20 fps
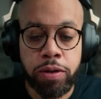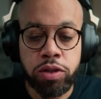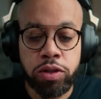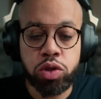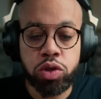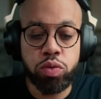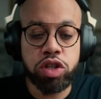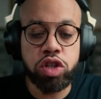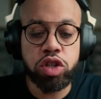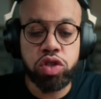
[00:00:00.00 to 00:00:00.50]

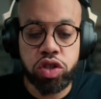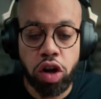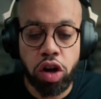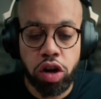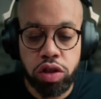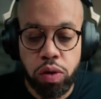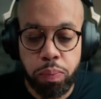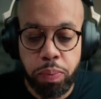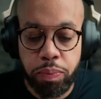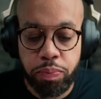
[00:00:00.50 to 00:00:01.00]
So when you
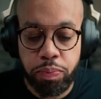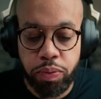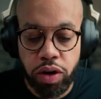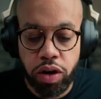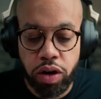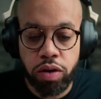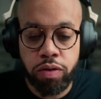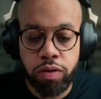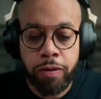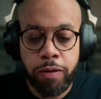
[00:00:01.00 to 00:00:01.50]
start Loopy
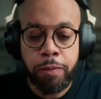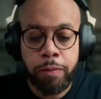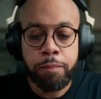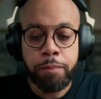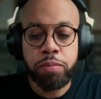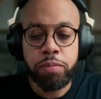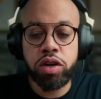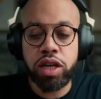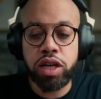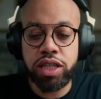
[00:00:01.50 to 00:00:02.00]
Pro,
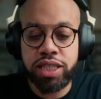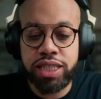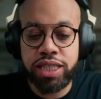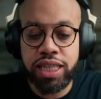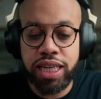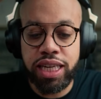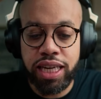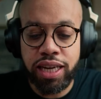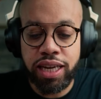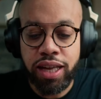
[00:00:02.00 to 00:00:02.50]
you're going to
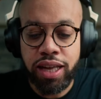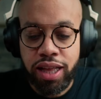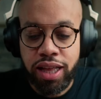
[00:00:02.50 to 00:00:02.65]
see